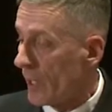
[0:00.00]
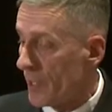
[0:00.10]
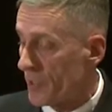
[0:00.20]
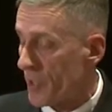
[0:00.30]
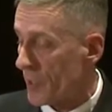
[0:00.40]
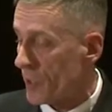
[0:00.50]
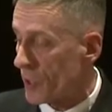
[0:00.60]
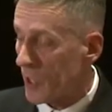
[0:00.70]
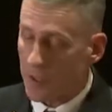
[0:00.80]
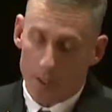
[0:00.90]
This isn't
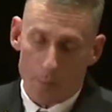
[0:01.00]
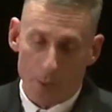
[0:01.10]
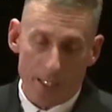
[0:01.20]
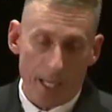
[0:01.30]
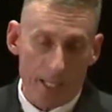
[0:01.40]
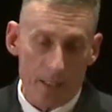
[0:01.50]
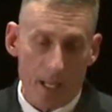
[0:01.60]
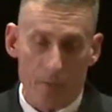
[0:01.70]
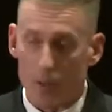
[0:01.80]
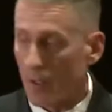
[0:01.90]
just a brigade
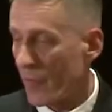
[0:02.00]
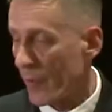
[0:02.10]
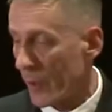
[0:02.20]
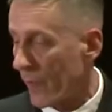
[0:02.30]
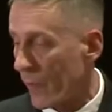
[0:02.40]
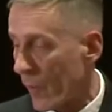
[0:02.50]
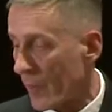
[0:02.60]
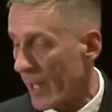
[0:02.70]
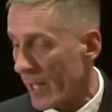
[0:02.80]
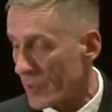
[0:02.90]
level of three or
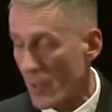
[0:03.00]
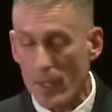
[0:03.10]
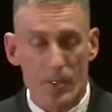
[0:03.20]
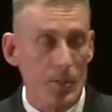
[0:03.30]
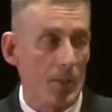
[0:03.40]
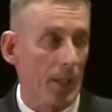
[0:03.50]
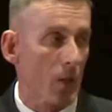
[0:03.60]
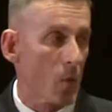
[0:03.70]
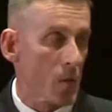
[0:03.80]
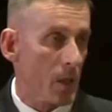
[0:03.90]
4,000. This is the
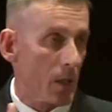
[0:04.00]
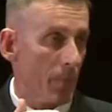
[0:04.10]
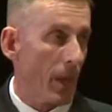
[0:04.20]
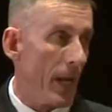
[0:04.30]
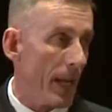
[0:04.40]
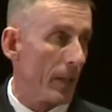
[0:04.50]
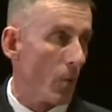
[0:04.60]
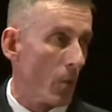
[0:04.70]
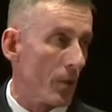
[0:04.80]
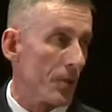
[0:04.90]
corps, my
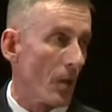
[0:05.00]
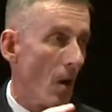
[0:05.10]
headquarters.